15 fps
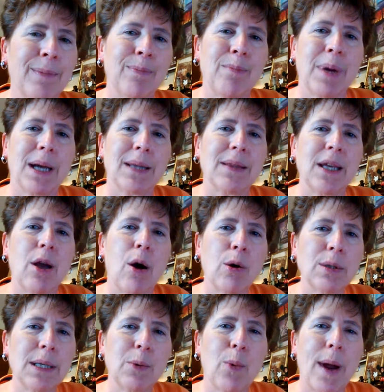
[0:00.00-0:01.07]
But the
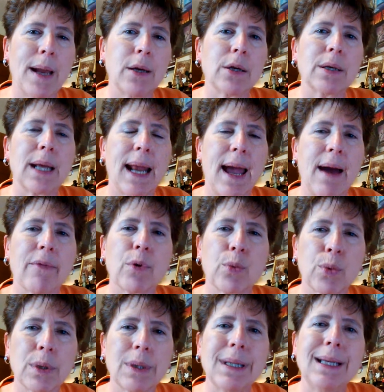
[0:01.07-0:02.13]
only way you're going to have a
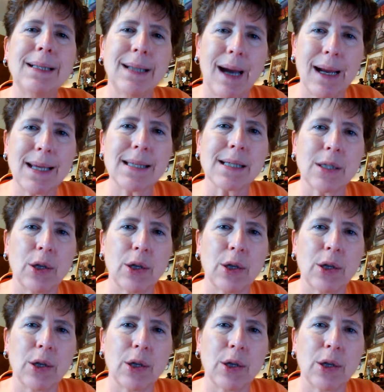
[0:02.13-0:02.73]
really nice